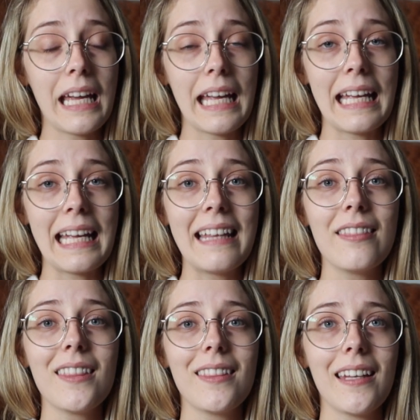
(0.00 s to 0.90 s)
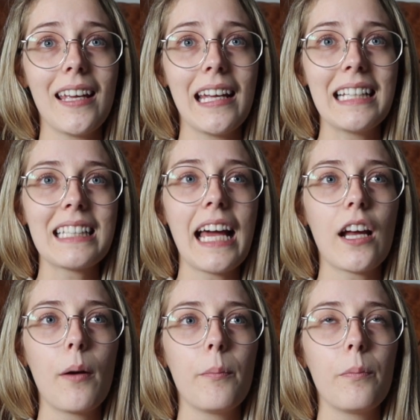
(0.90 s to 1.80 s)
It's
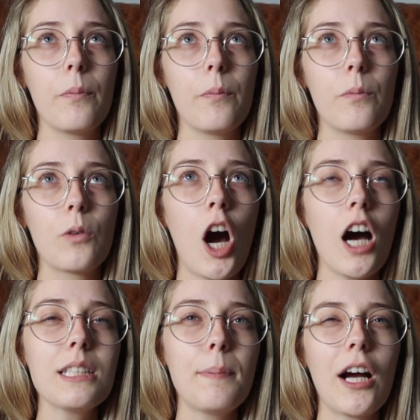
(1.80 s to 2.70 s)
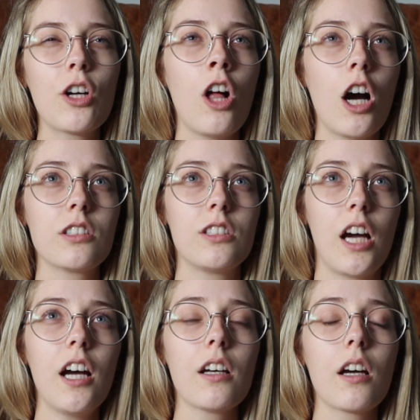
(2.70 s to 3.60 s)
like caused by a clogged
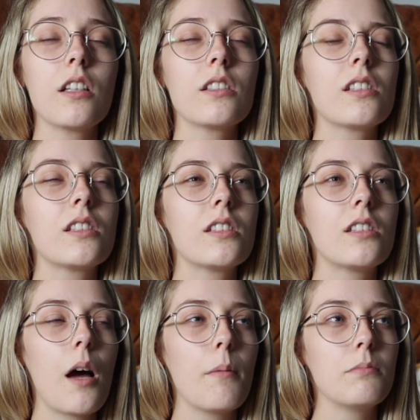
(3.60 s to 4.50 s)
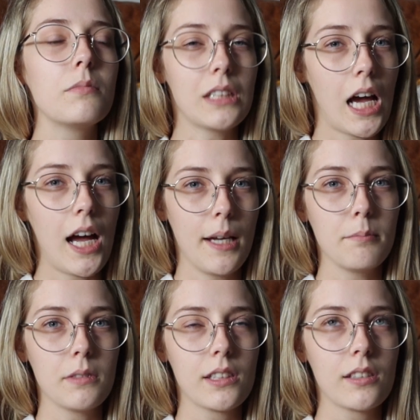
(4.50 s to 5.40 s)
duct
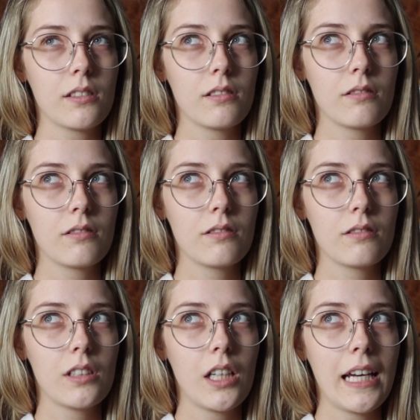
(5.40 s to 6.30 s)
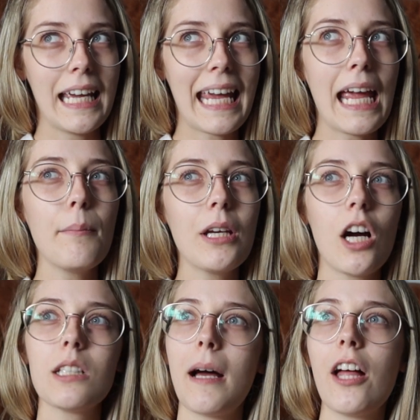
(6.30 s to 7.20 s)
sometimes. It can be
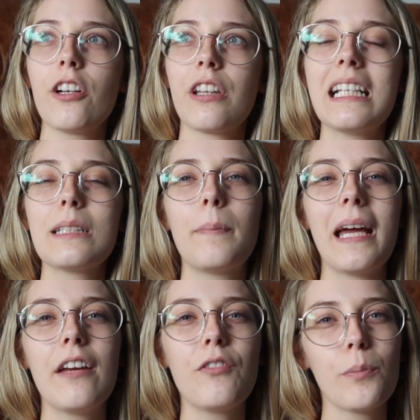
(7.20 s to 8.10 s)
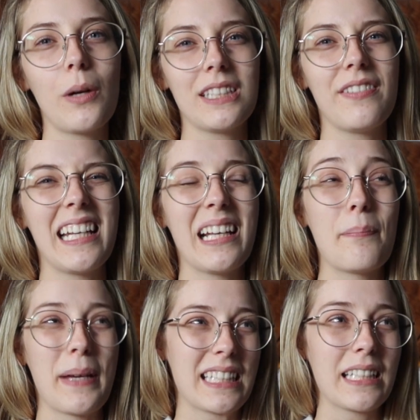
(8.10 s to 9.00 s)
caused by other things, but if you're breastfeeding,
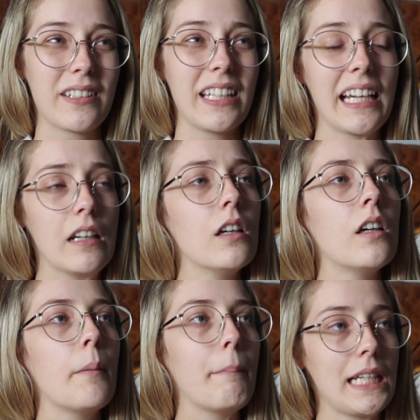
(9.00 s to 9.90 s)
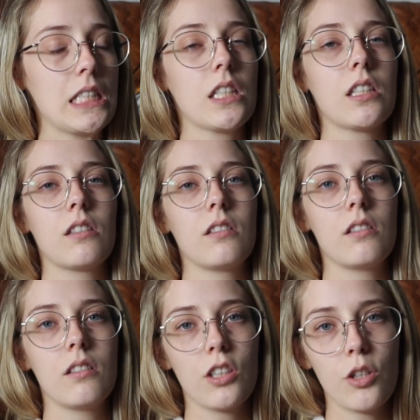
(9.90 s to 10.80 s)
it basically means
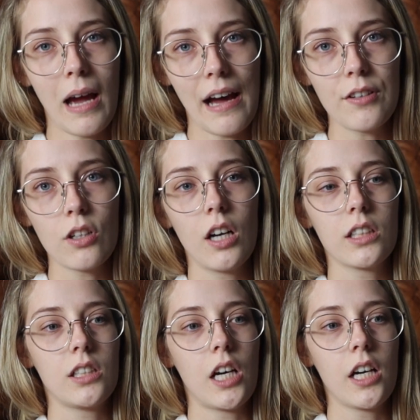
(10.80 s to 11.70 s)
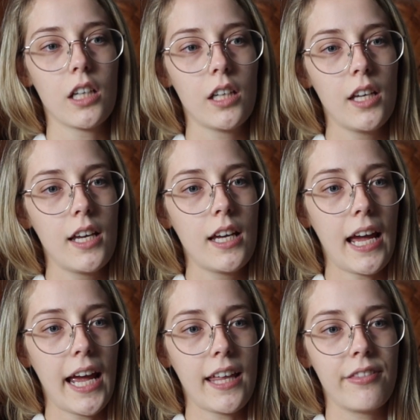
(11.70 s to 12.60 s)
you have a clogged duct
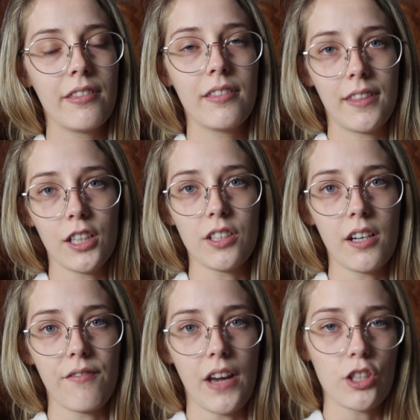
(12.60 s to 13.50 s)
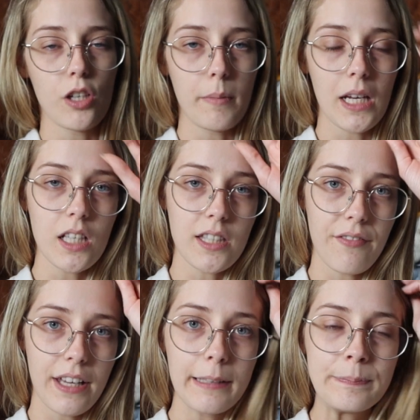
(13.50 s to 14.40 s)
and there's an infection because
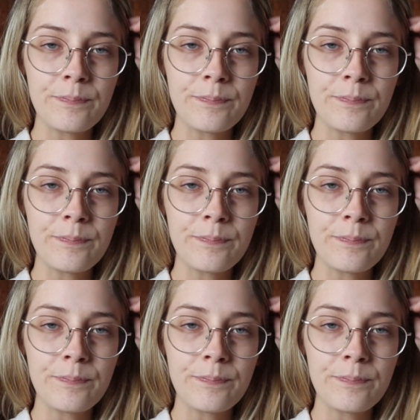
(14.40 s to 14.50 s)
of it.